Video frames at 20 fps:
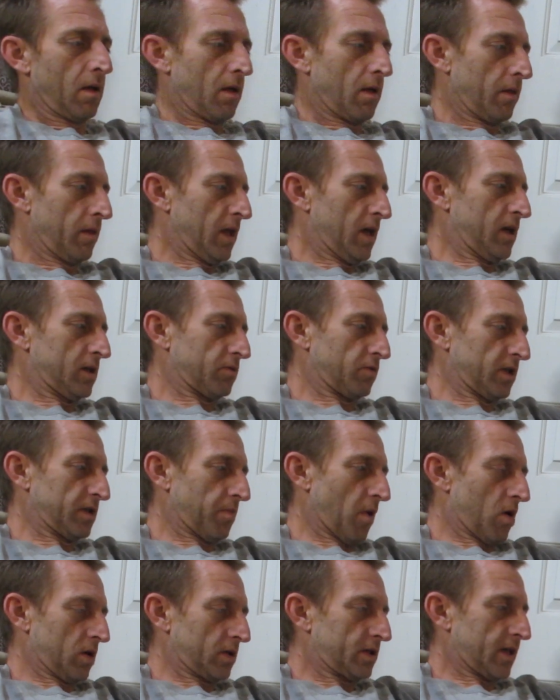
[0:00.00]
This
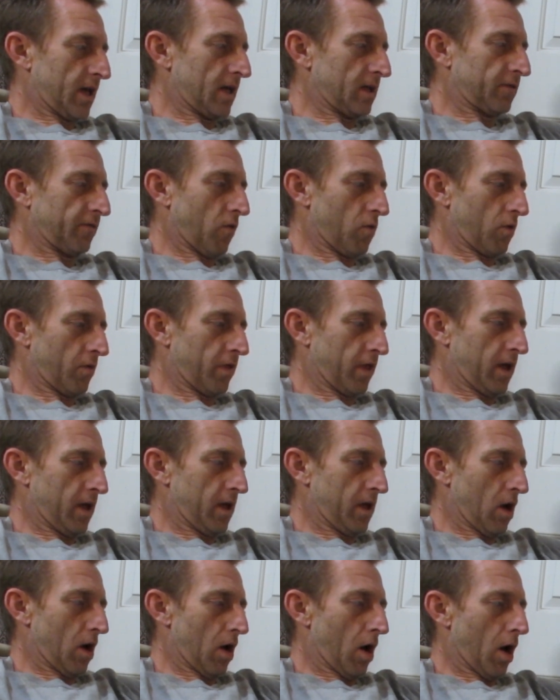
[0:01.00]
response sets forth
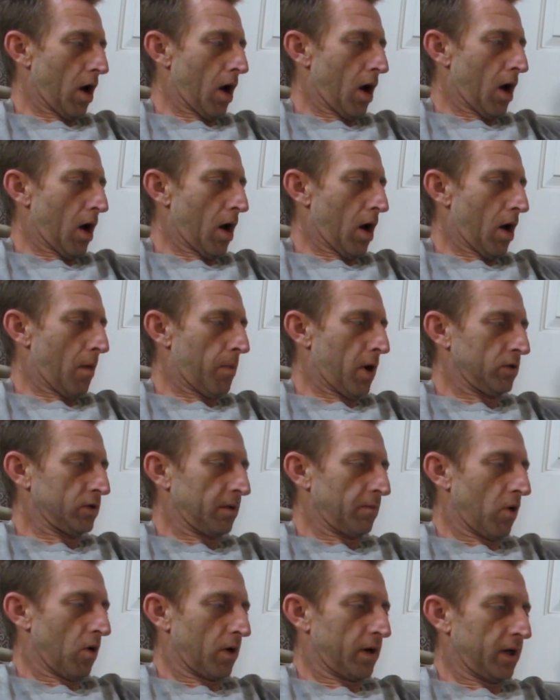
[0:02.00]
the
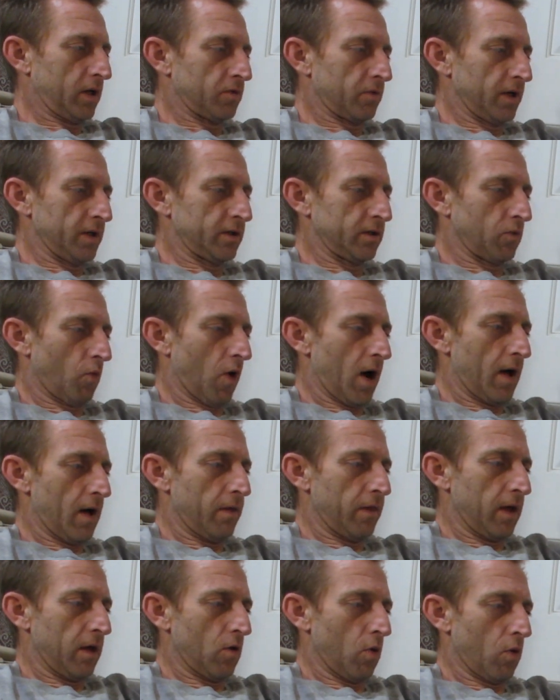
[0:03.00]
opposing parties' reason why
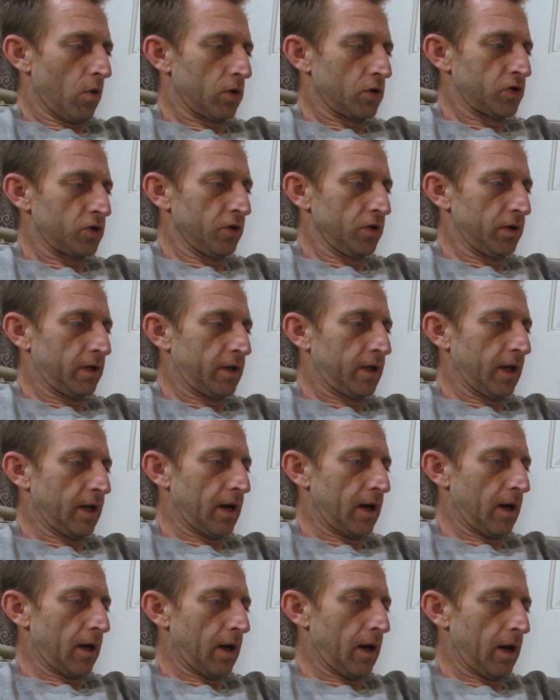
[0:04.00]
the court should
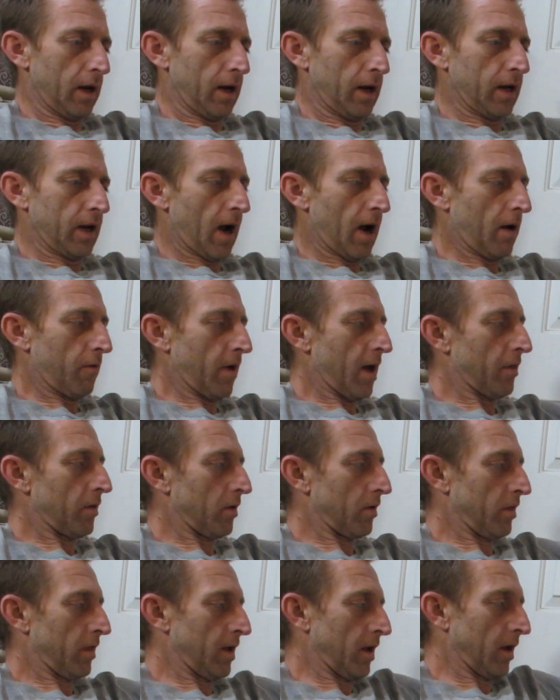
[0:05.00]
deny
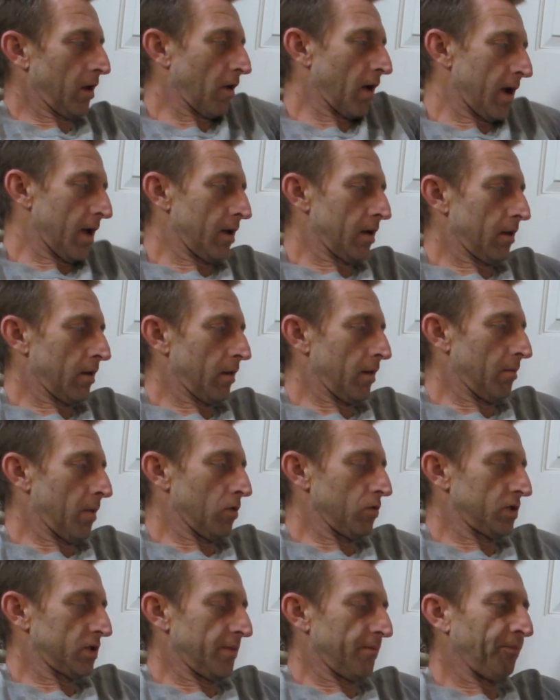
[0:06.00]
rather than grant the
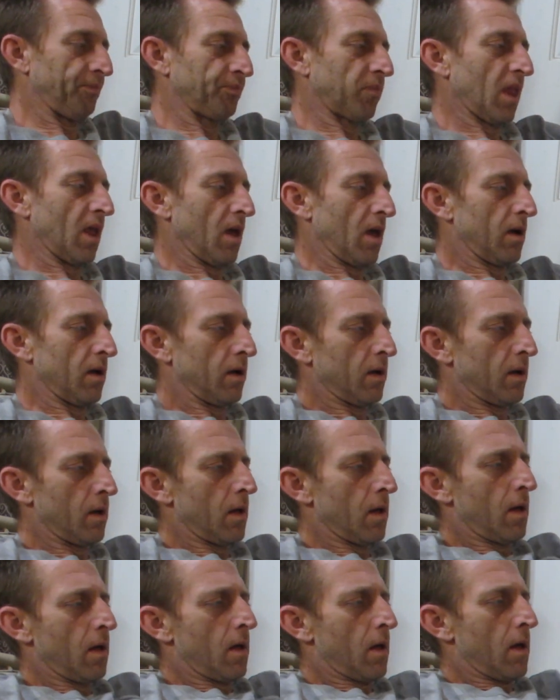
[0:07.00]
motion.
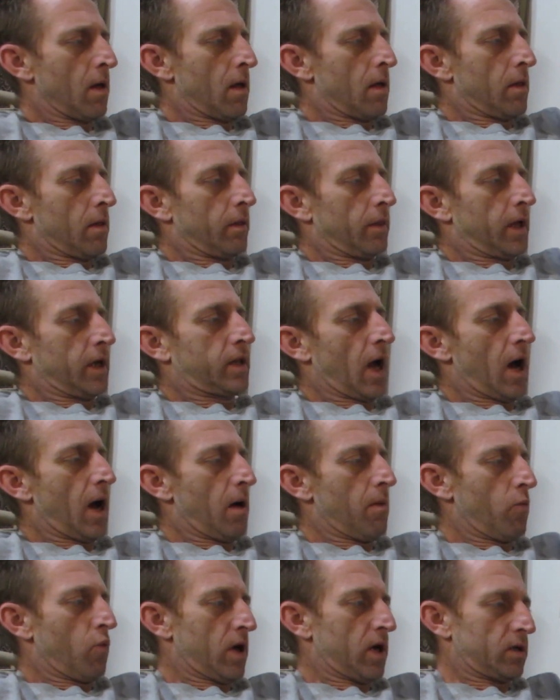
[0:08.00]
The
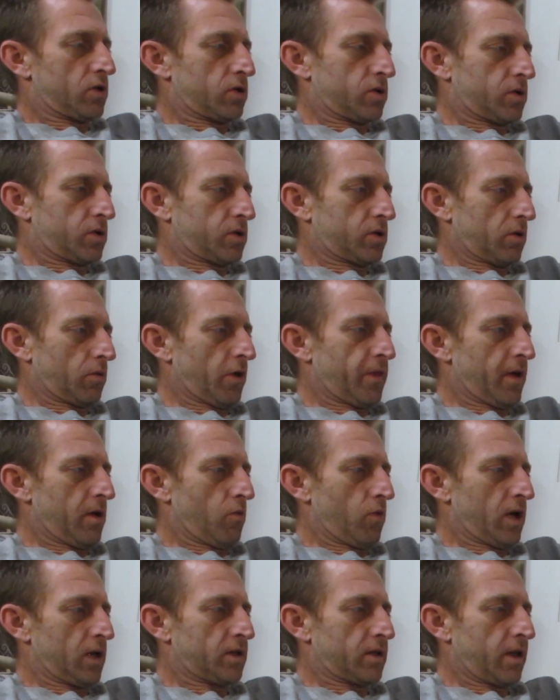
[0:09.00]
time within
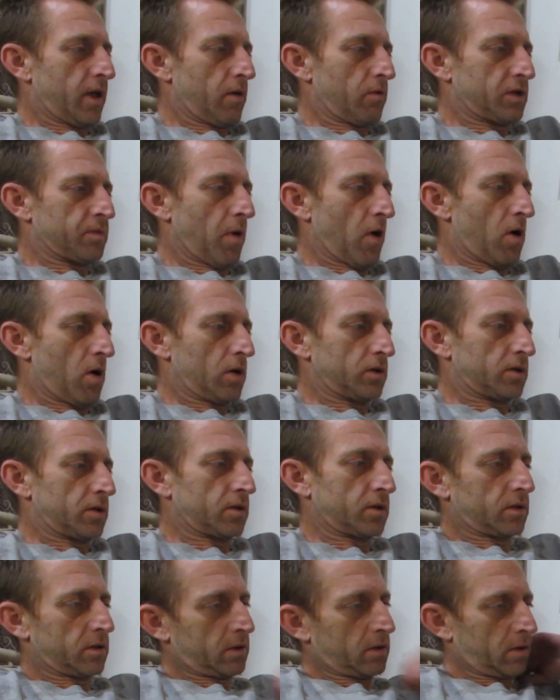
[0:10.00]
which the
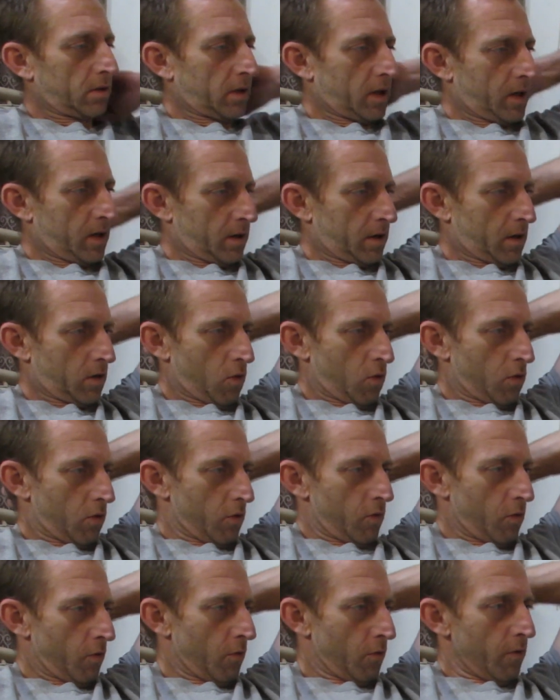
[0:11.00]
response
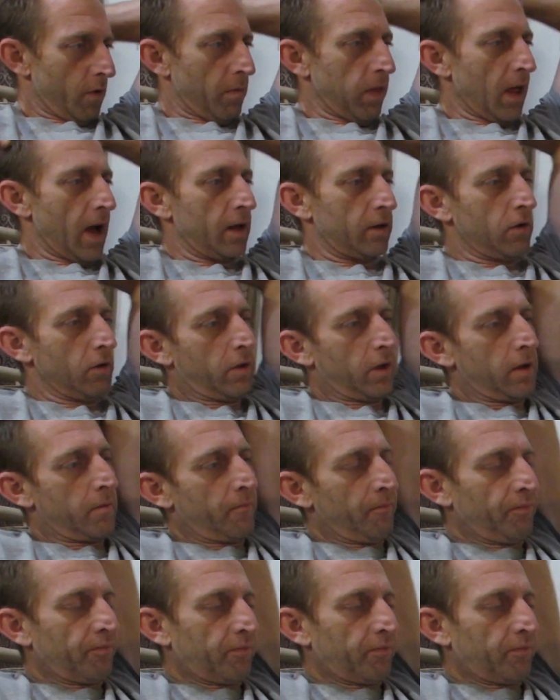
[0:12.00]
or reply to the